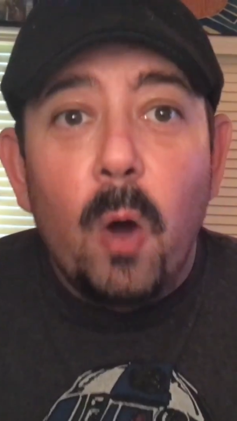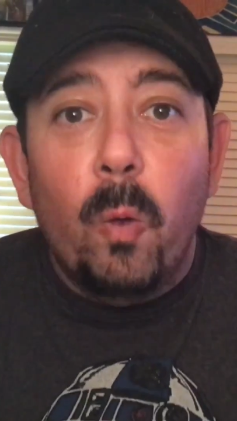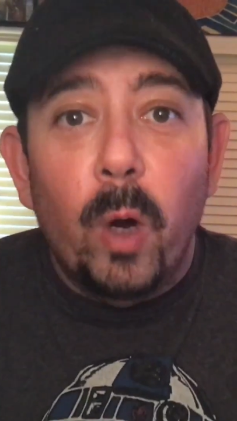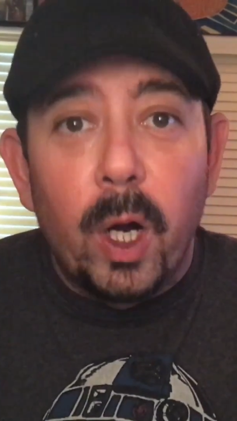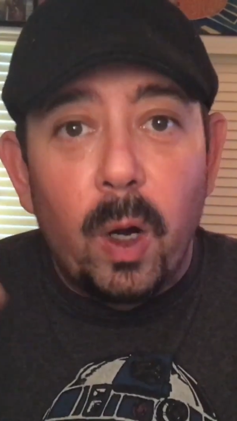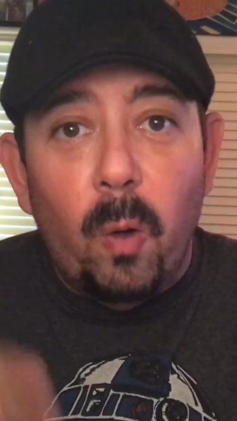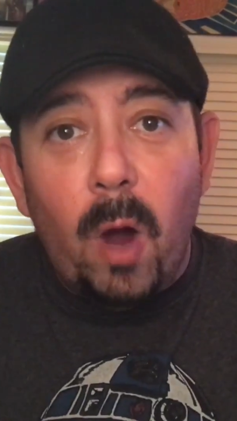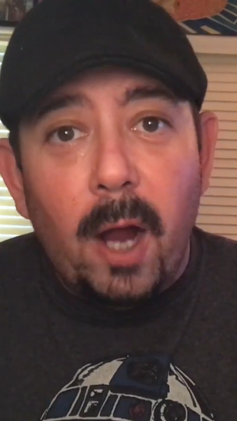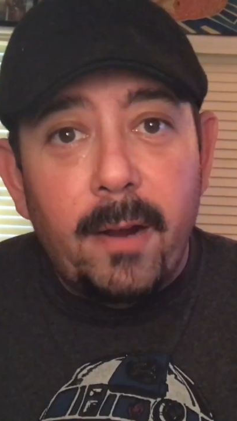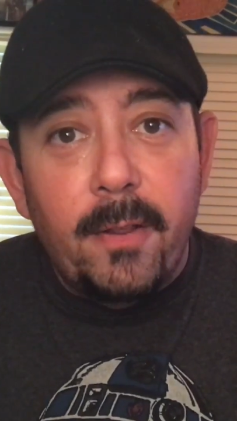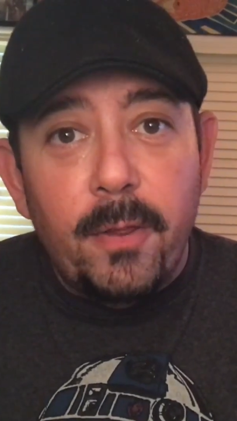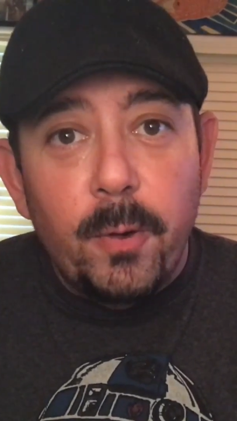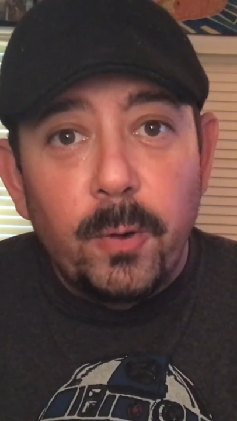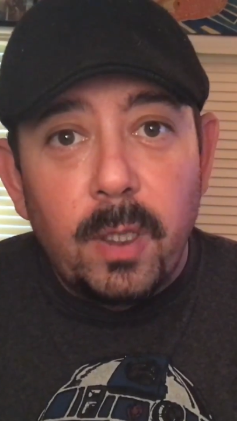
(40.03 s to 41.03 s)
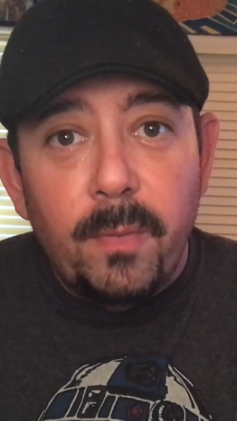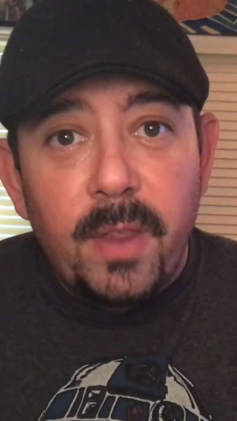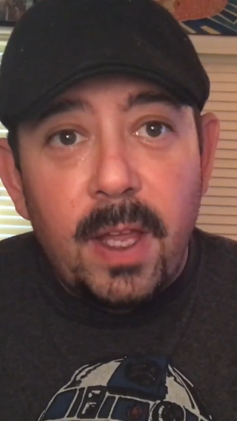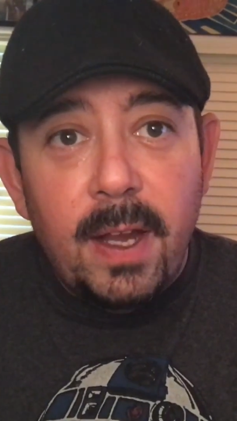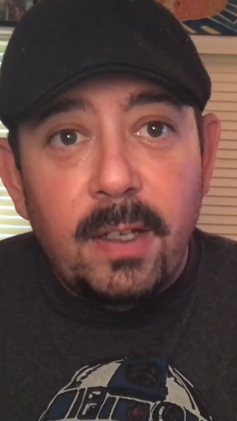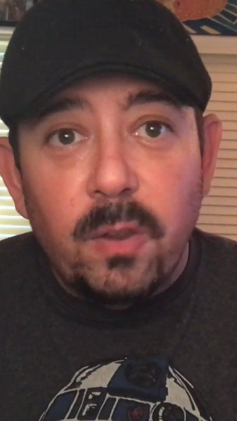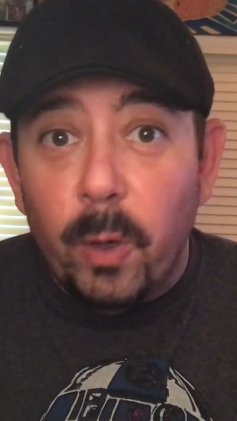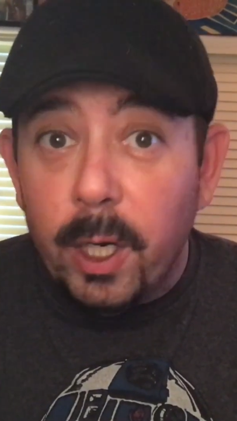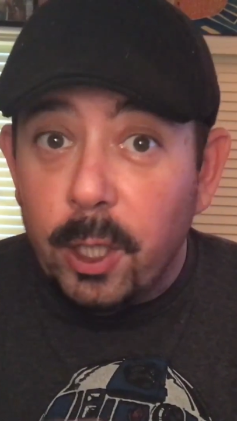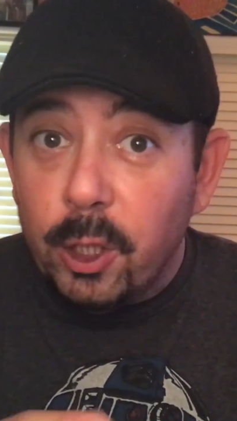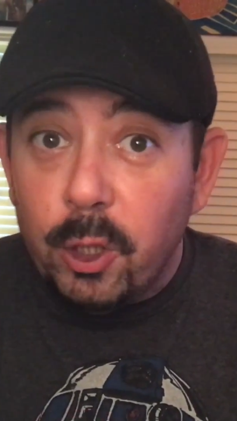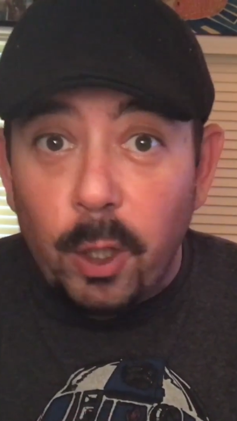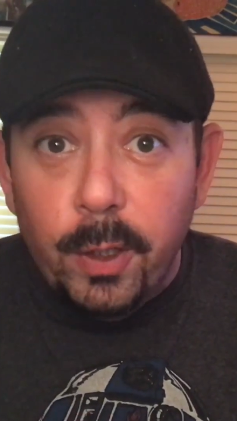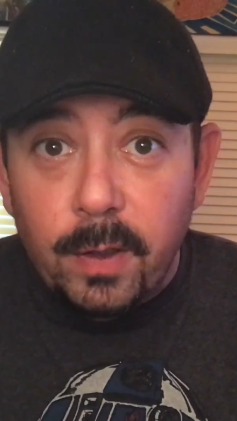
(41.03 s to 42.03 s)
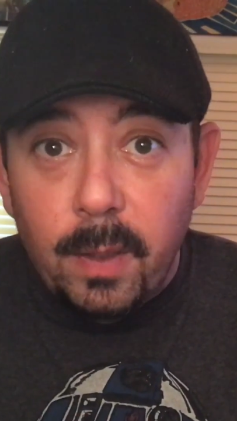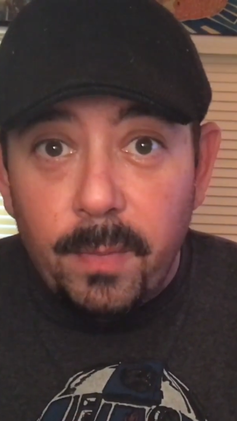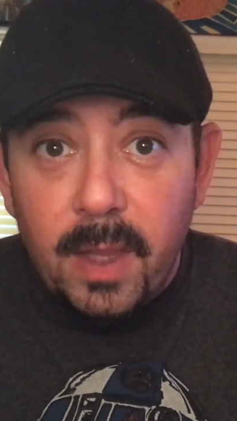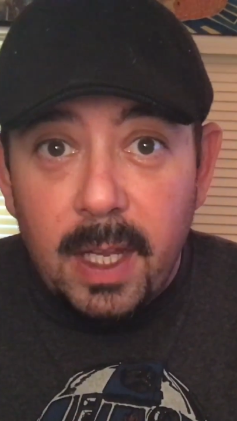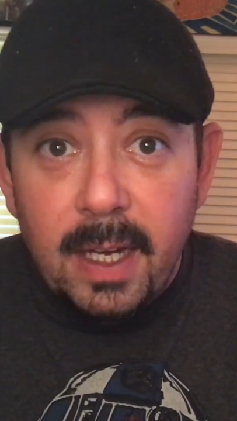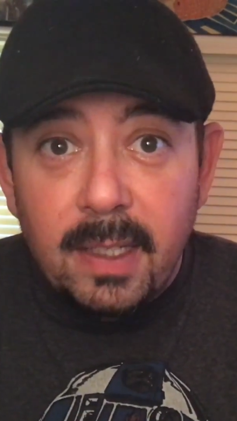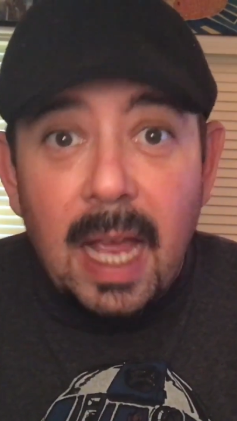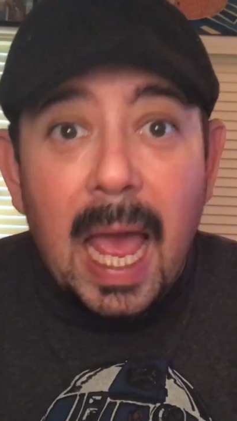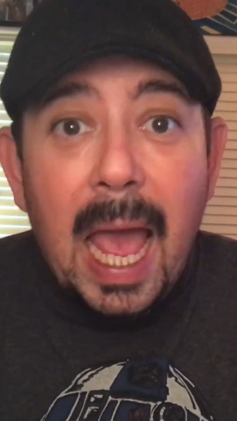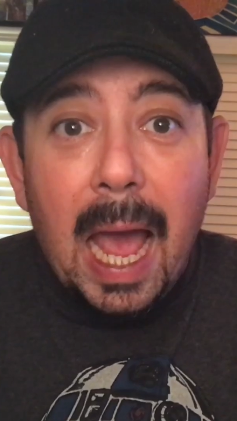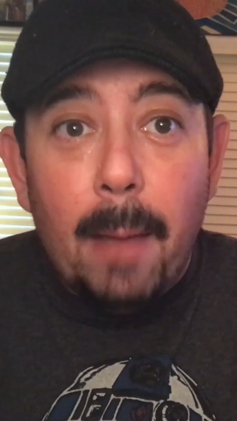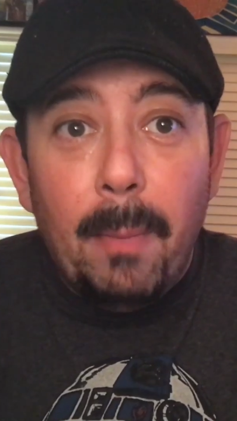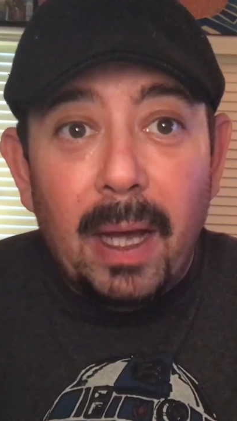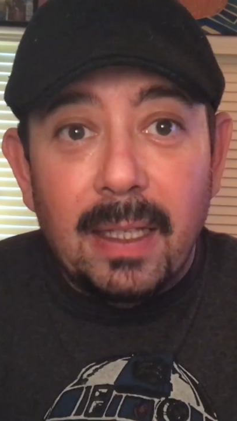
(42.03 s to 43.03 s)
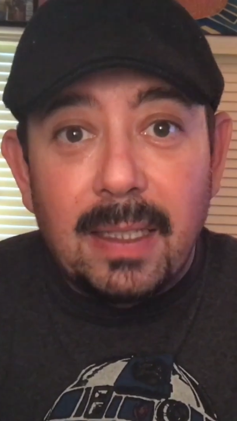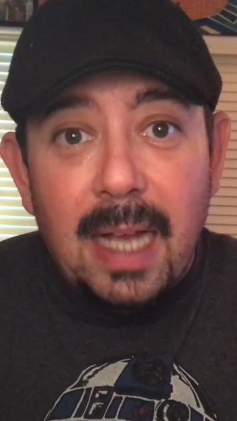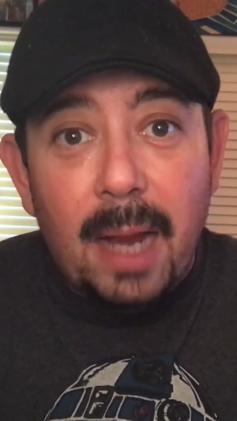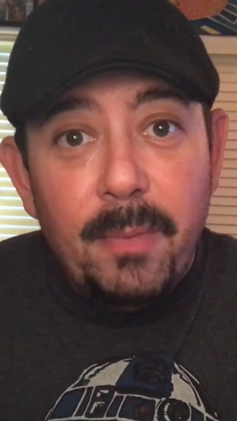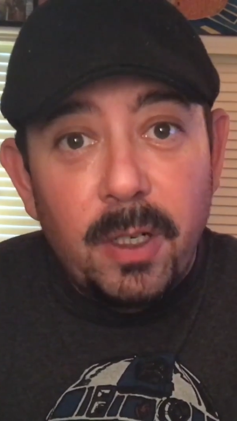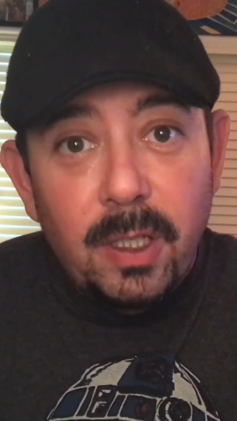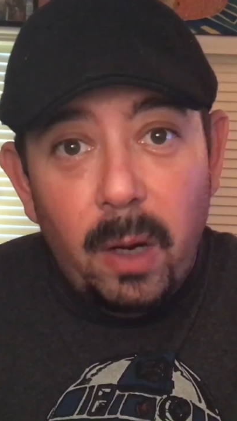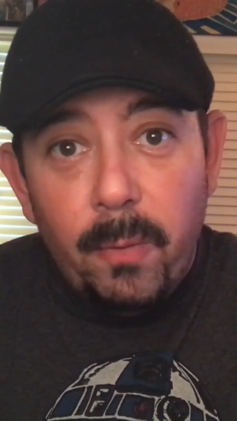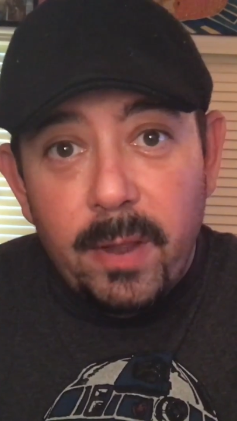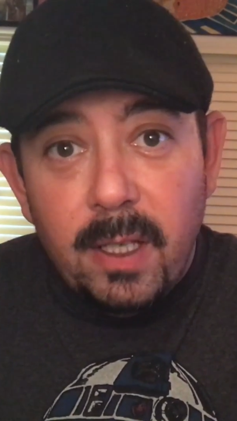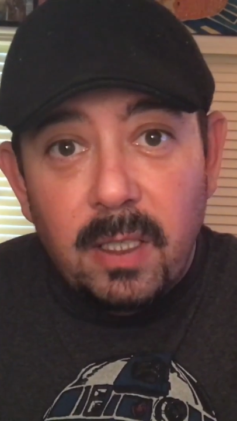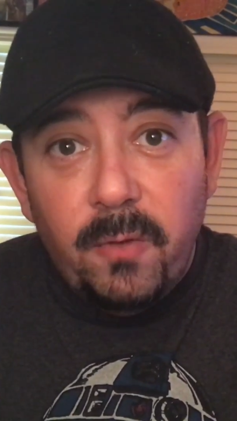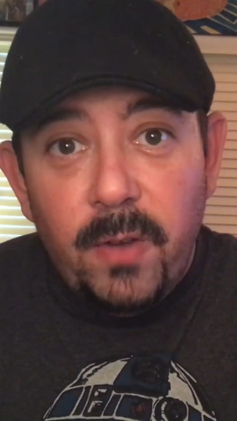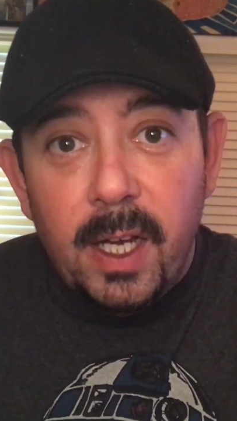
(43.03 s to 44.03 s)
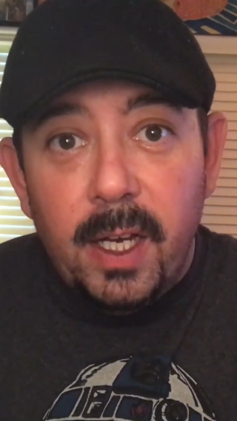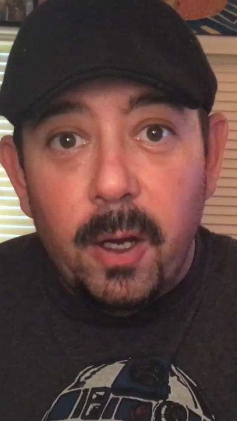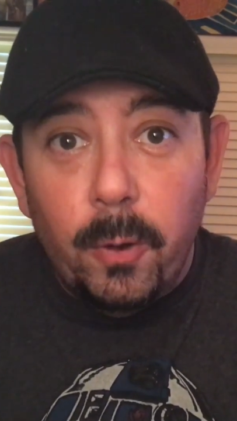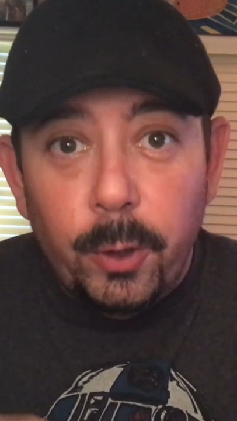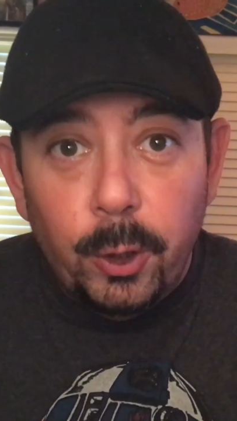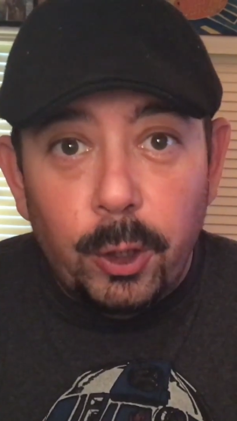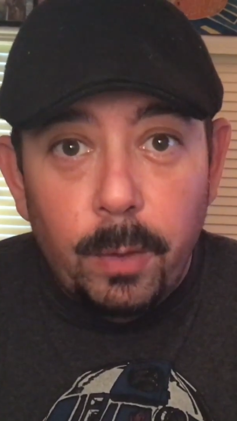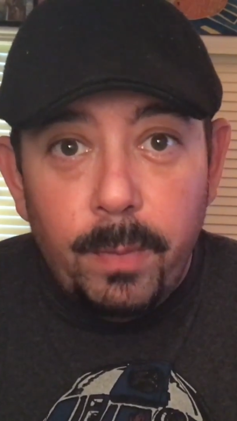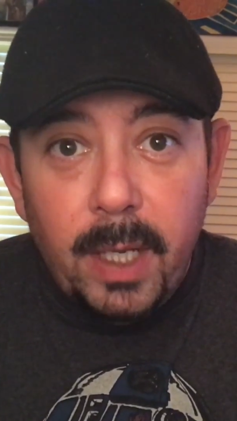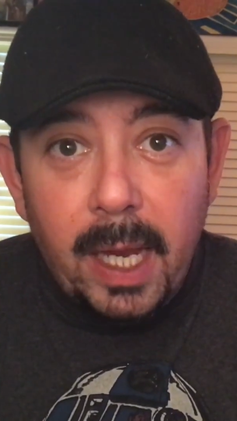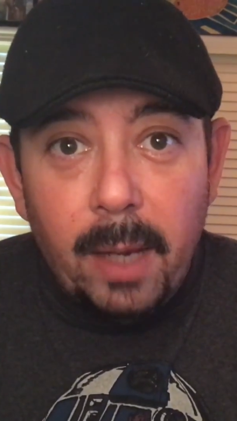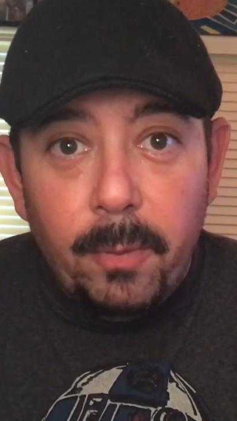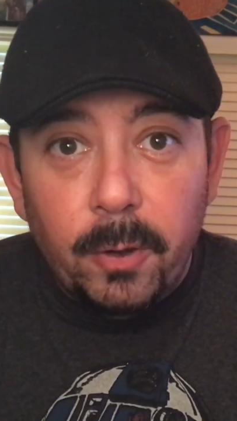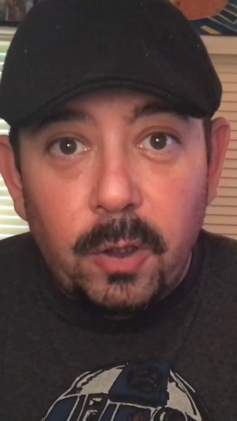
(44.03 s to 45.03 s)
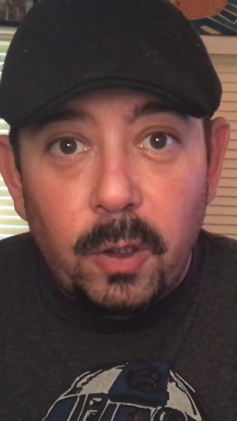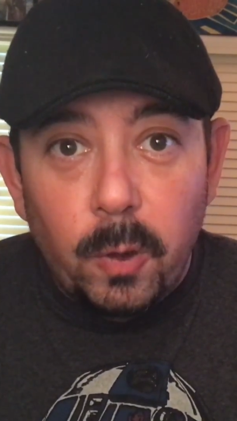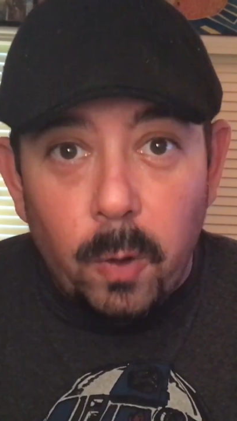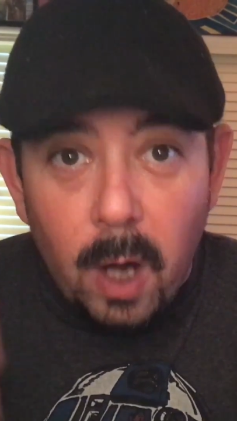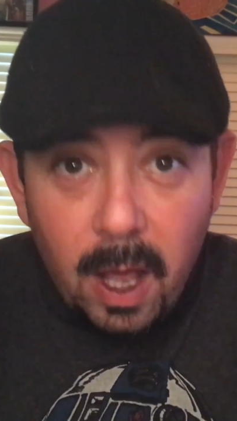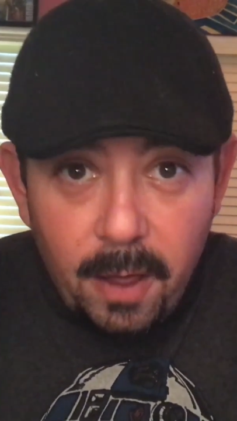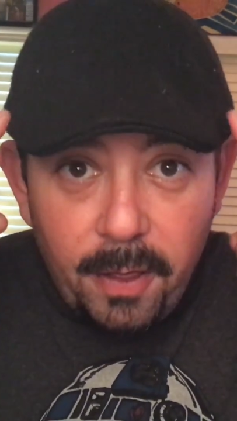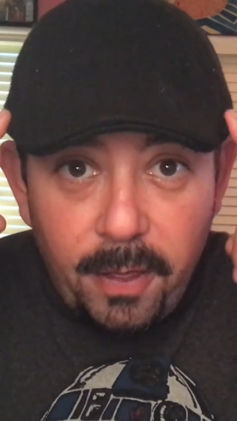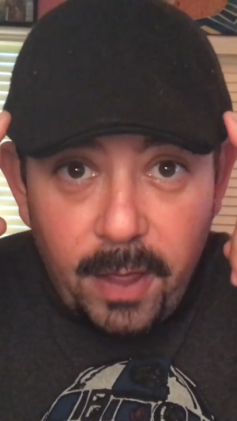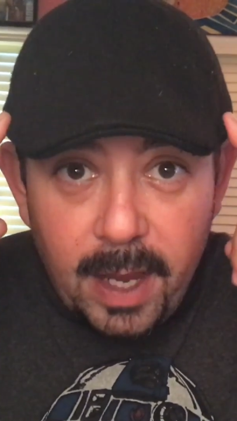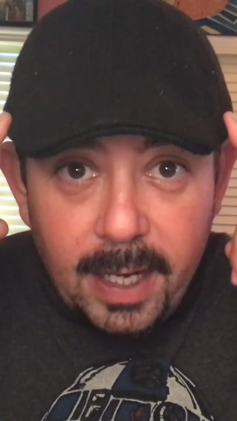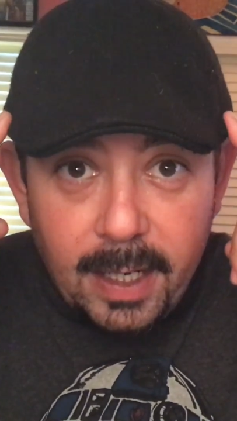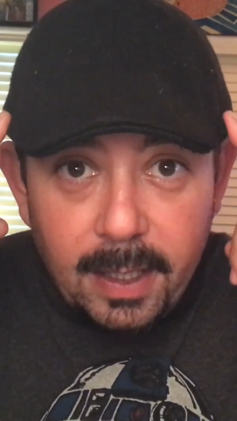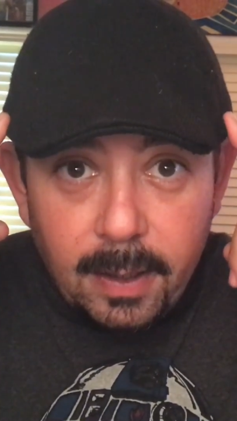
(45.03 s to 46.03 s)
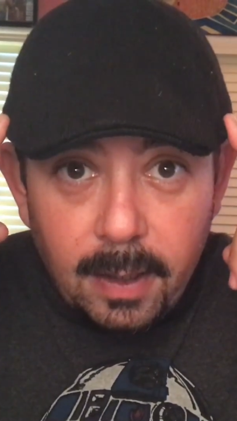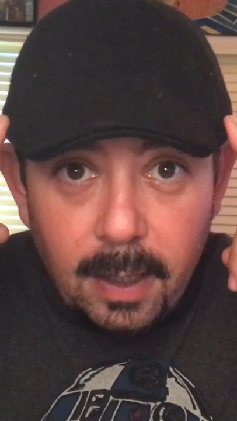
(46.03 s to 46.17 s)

We're gonna walk you through some things, we're gonna show you some things, and by the time you're done with this video, you should be able to think